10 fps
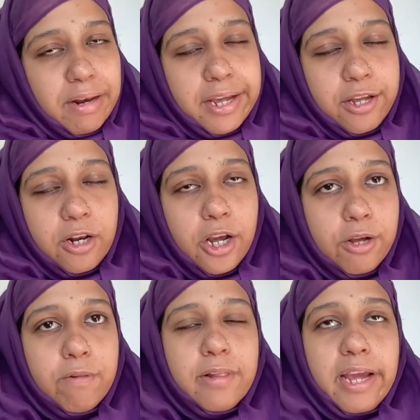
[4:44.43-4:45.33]
You know,
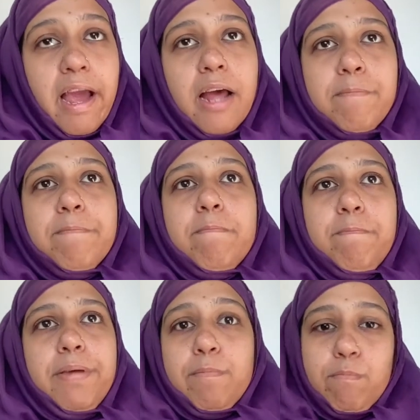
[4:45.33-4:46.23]
they can
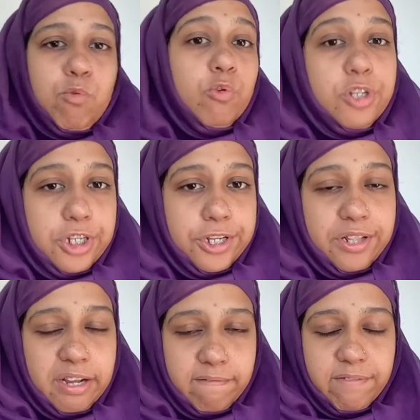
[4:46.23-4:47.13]
be more to you
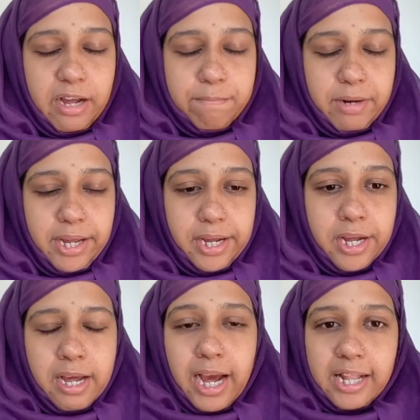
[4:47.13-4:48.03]
than family,
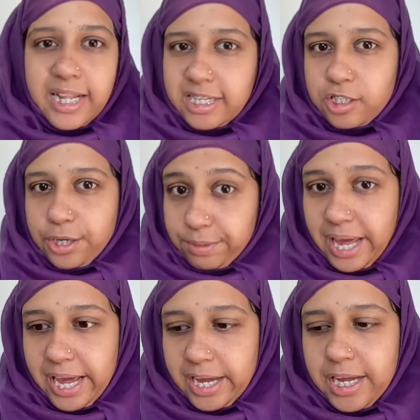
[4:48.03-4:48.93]
and that's
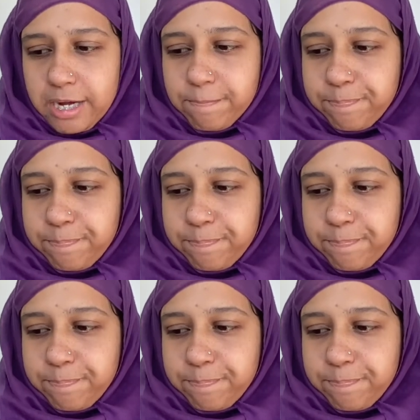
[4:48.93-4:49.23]
okay.